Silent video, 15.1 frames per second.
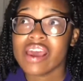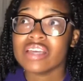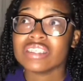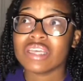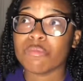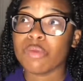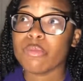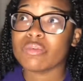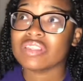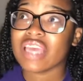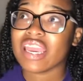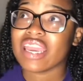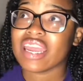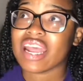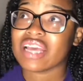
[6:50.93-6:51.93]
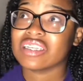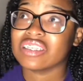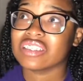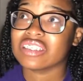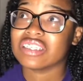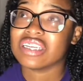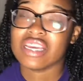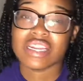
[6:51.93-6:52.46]
Some people take it as
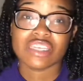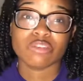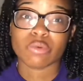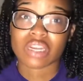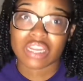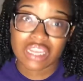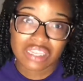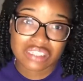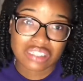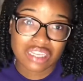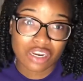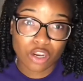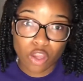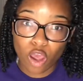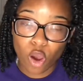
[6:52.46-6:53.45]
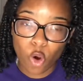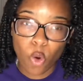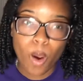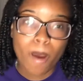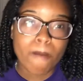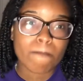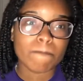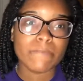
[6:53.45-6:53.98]
just, it is what it is, let it go.
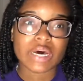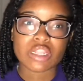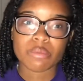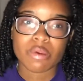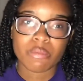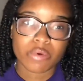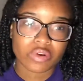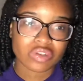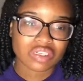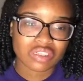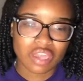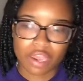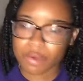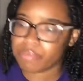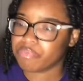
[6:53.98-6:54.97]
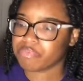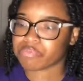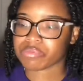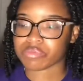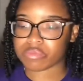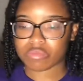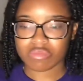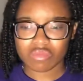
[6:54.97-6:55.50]
But other people are just like,
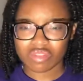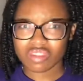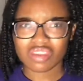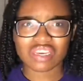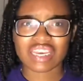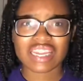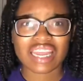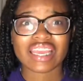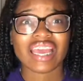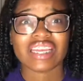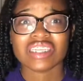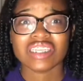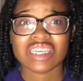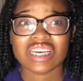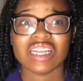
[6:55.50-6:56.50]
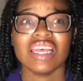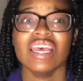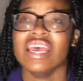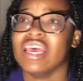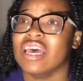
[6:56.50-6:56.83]
can I catch it?